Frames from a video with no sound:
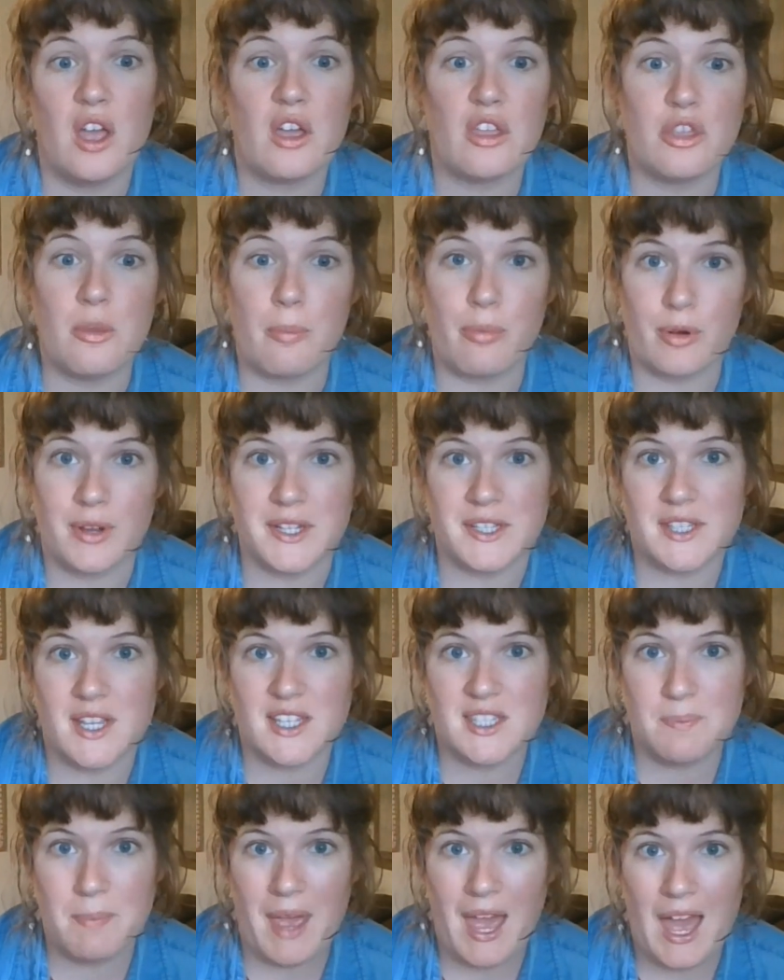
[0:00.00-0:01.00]
The
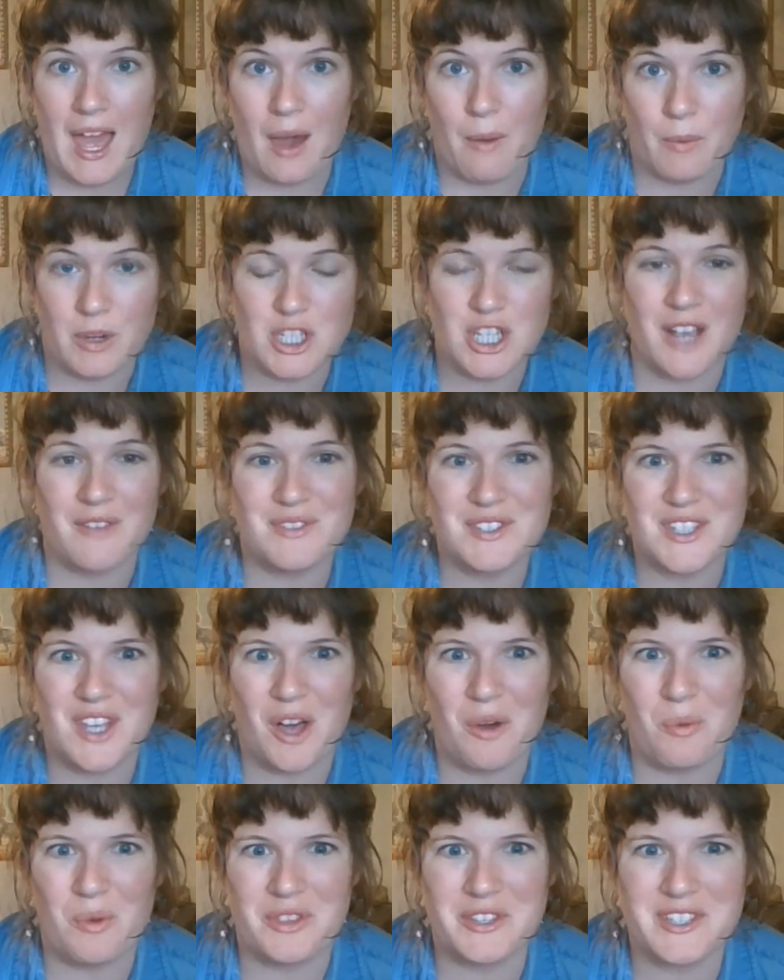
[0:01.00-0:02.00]
Princess Pat, which I've
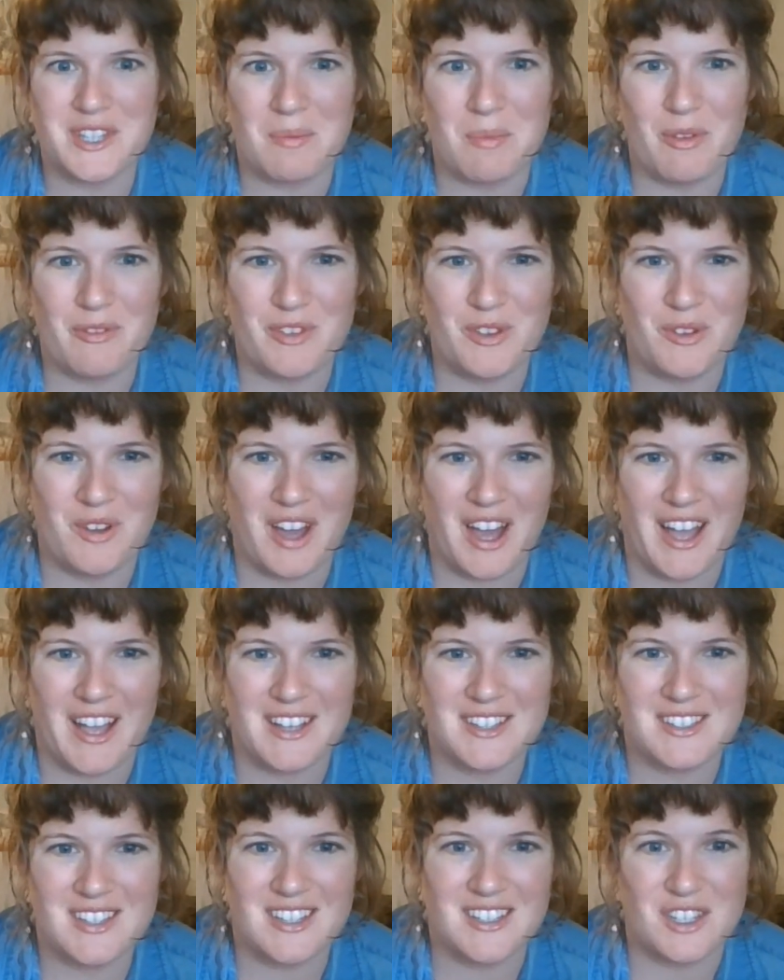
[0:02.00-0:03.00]
sung with some of you
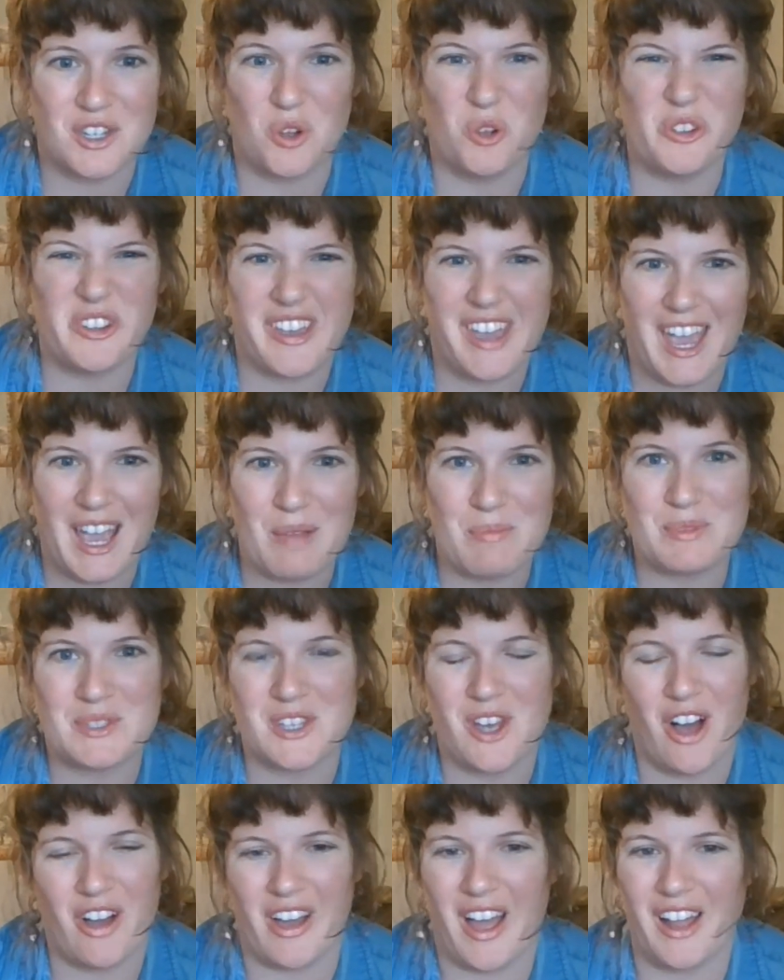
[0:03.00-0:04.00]
guys. It's an old camp
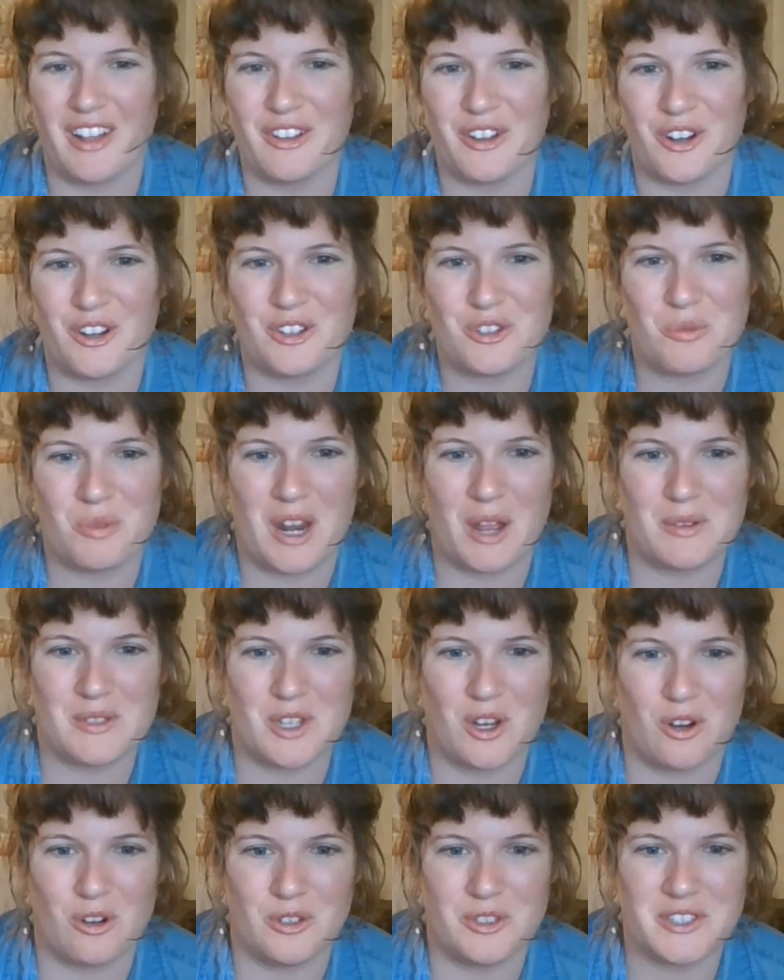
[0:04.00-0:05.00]
song I learned when I was a
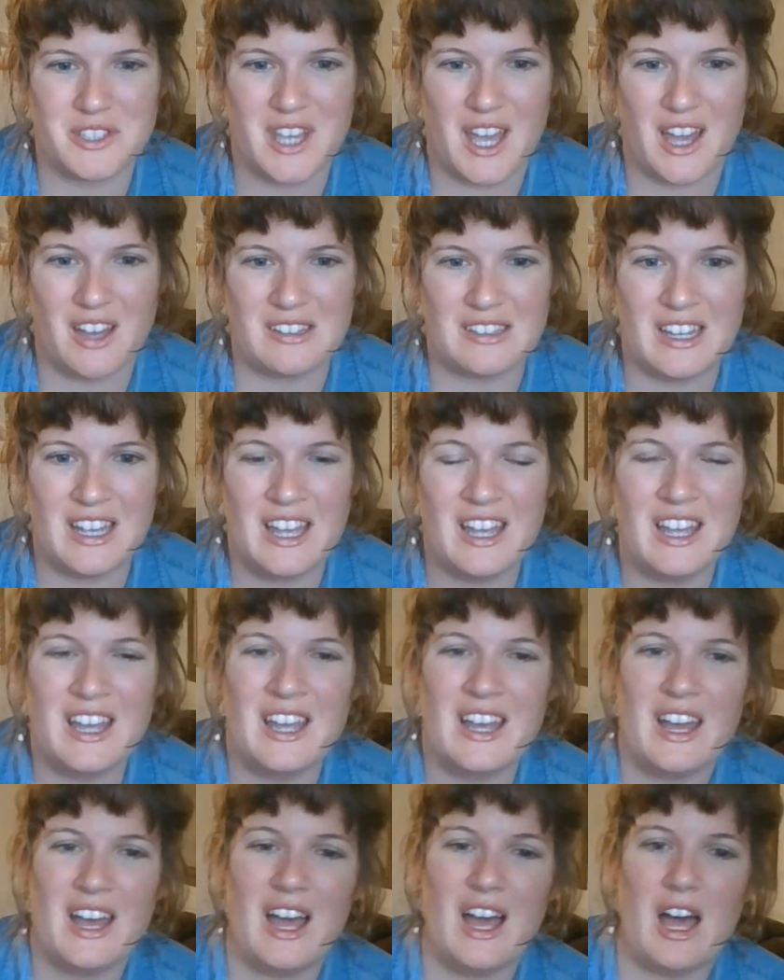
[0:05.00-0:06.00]
Girl Scout.
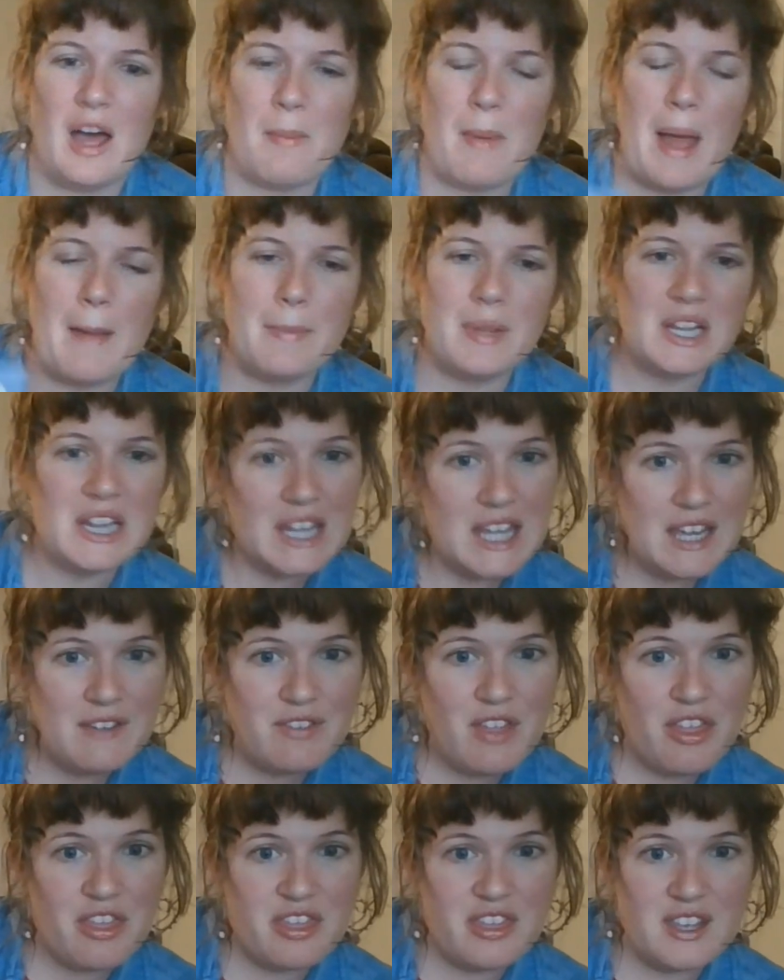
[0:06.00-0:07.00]
I believe
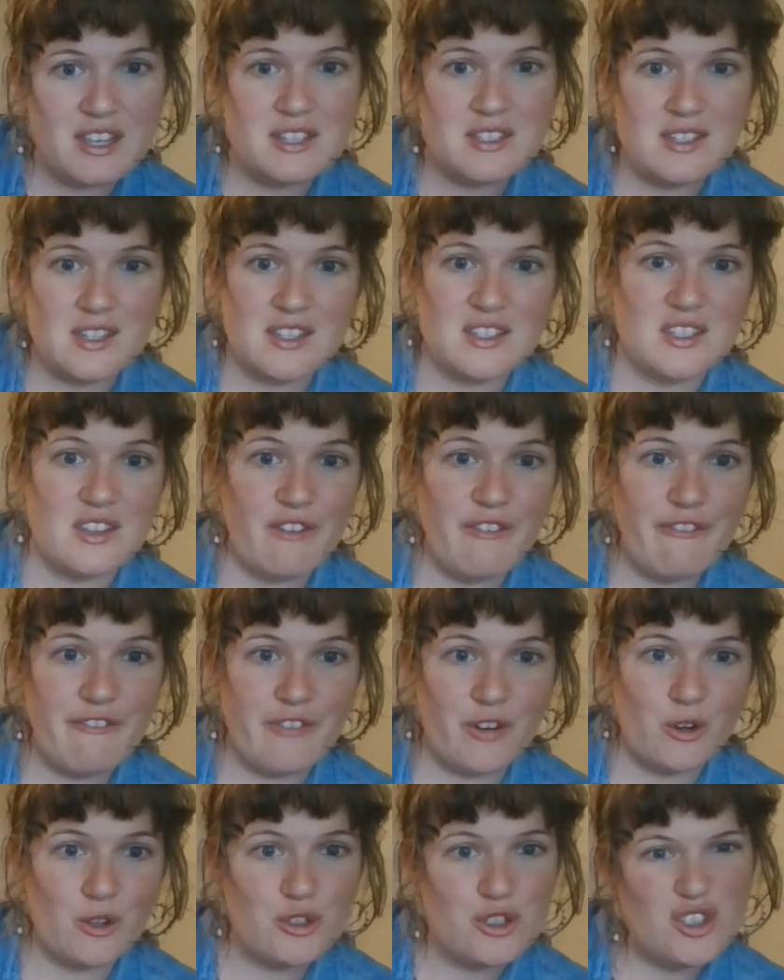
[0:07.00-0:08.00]
that this is the
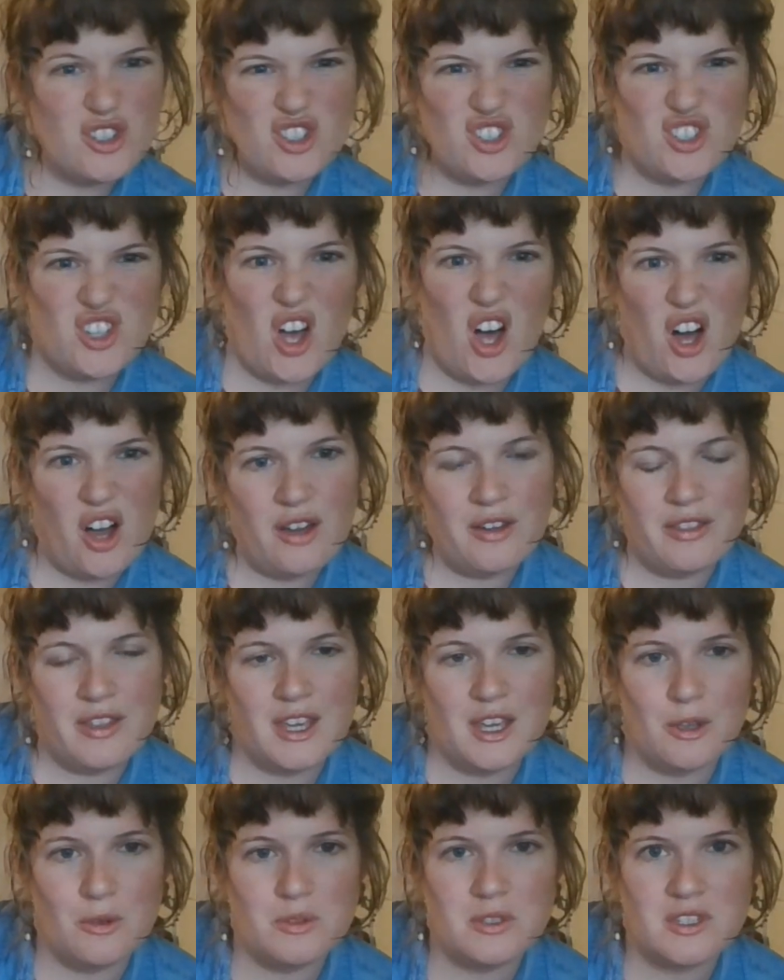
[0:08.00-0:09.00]
first song that
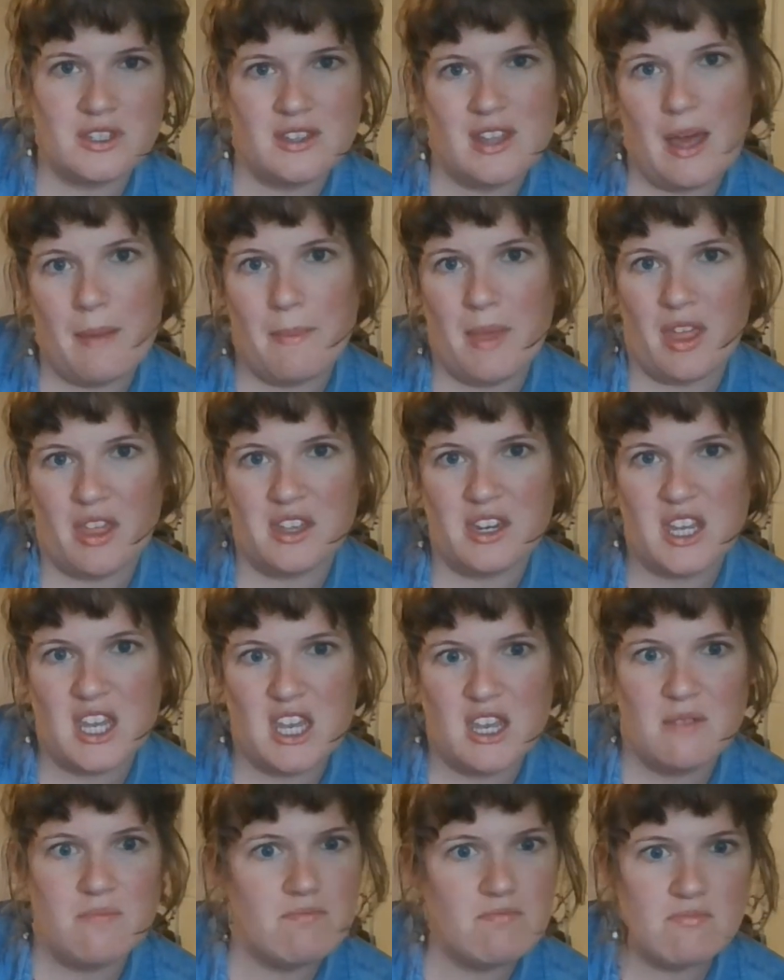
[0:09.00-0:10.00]
used that
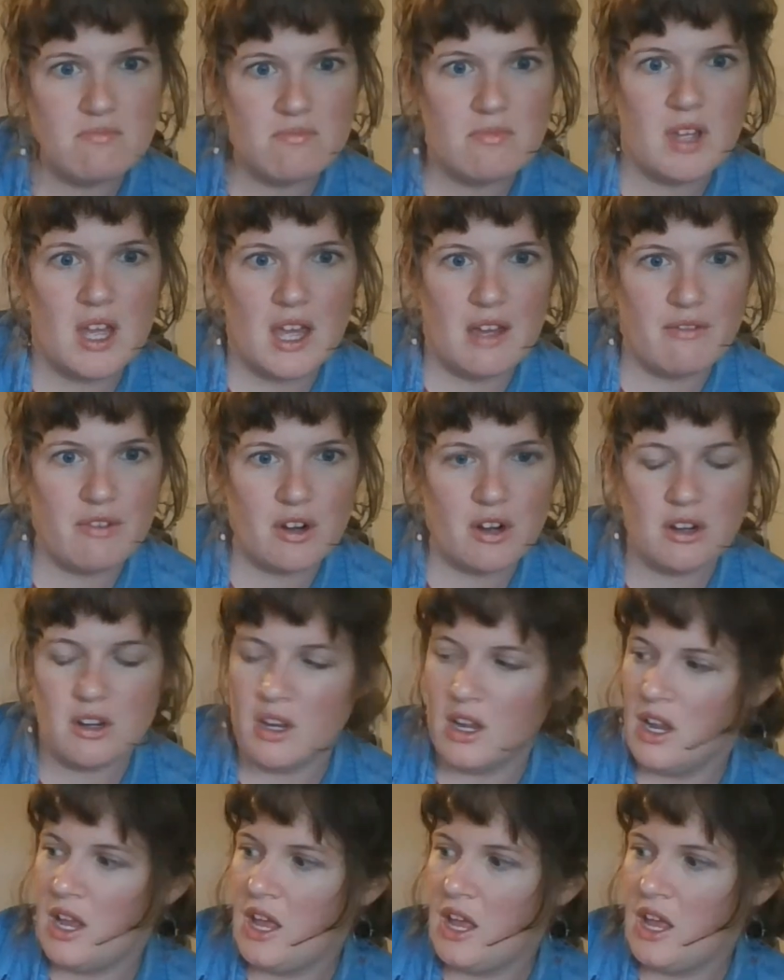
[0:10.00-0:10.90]
melody ever,